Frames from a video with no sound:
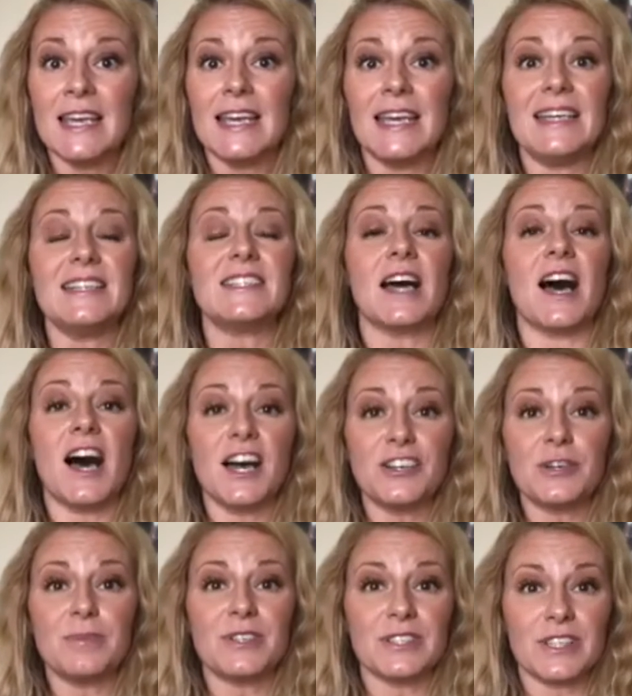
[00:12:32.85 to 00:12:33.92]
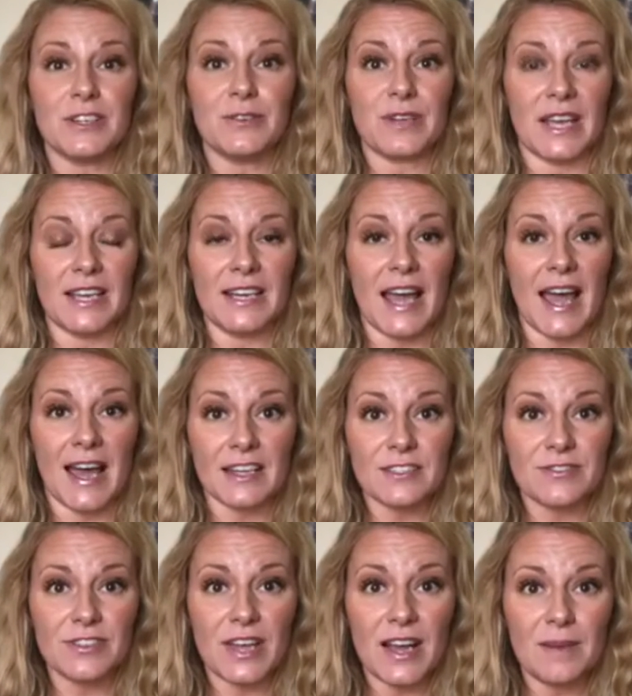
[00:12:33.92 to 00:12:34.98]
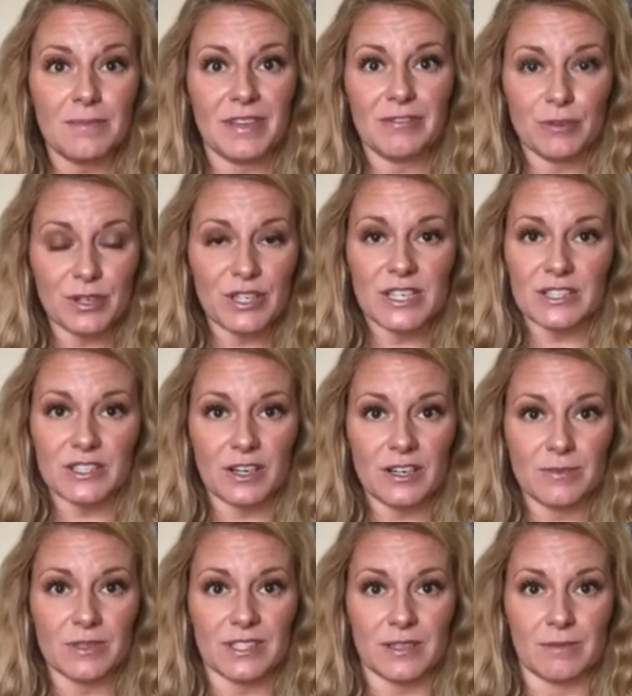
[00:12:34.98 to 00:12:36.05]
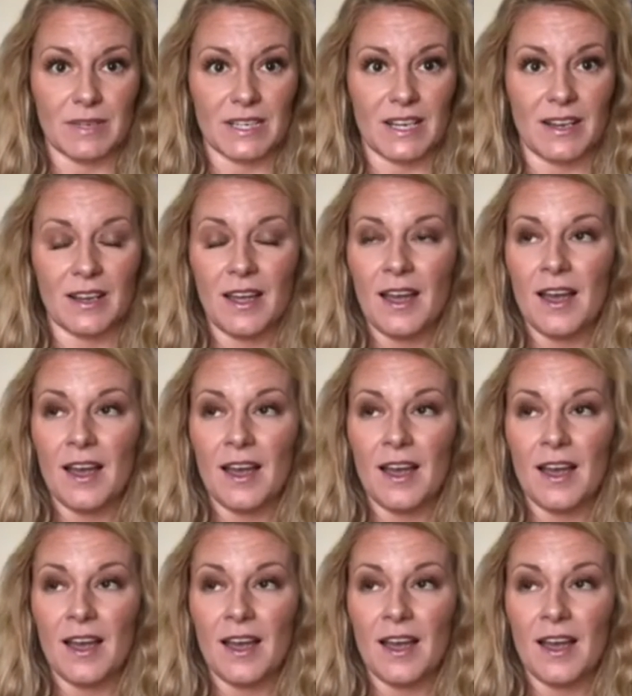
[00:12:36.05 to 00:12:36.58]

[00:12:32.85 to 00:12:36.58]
It is 100% okay to ask for that before you get started with somebody.